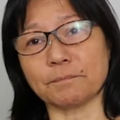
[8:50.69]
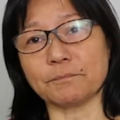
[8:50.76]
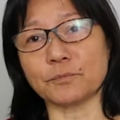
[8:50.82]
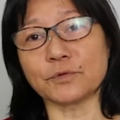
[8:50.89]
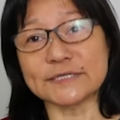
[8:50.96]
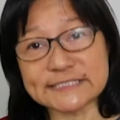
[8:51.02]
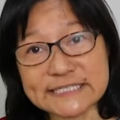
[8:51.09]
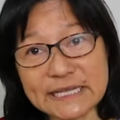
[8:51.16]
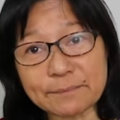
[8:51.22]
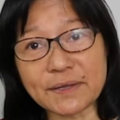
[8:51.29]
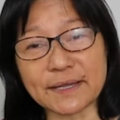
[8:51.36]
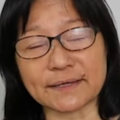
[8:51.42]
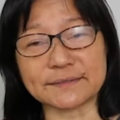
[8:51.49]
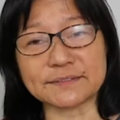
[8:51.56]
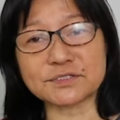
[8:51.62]

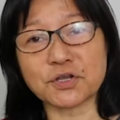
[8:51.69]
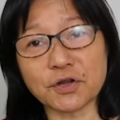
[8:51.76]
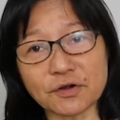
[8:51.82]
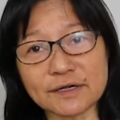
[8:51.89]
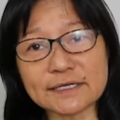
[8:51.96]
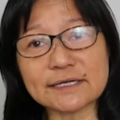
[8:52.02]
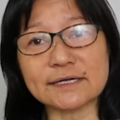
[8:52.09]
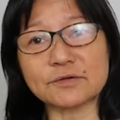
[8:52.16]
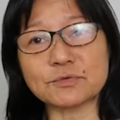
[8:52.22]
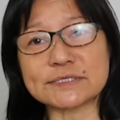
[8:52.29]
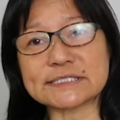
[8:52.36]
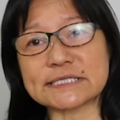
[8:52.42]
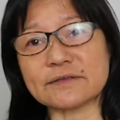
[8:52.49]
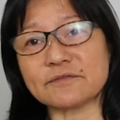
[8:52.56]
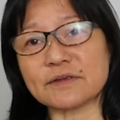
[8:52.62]
recipients currently
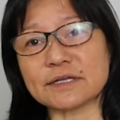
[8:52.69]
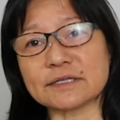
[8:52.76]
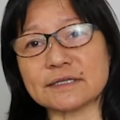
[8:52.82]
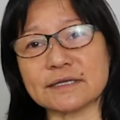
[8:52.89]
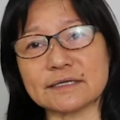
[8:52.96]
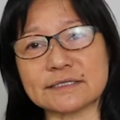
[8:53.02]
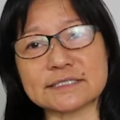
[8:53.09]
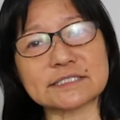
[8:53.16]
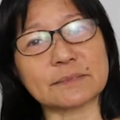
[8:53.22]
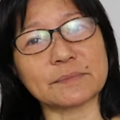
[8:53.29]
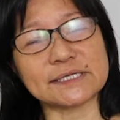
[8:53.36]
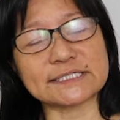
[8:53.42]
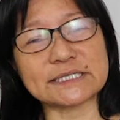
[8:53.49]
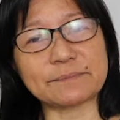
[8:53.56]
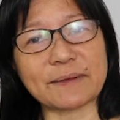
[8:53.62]
receiving the
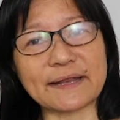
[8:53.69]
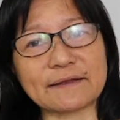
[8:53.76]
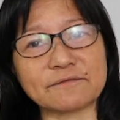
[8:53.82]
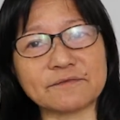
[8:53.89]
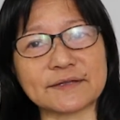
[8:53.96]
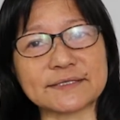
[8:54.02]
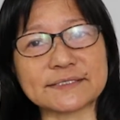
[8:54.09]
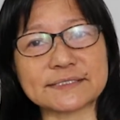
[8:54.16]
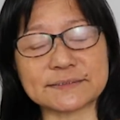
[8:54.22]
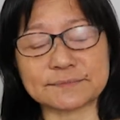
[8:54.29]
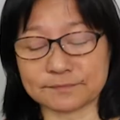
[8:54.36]
disability benefits.